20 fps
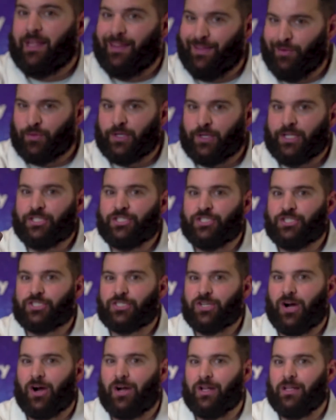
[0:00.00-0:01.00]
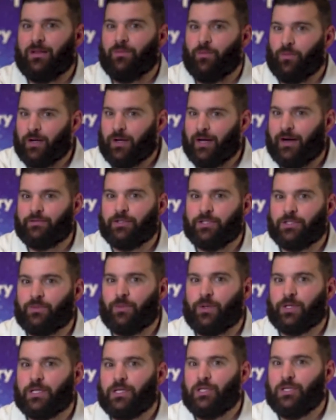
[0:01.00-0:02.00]
and they'll get you started in whatever you're
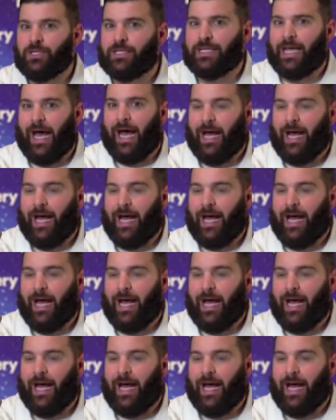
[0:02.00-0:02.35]
wanting to look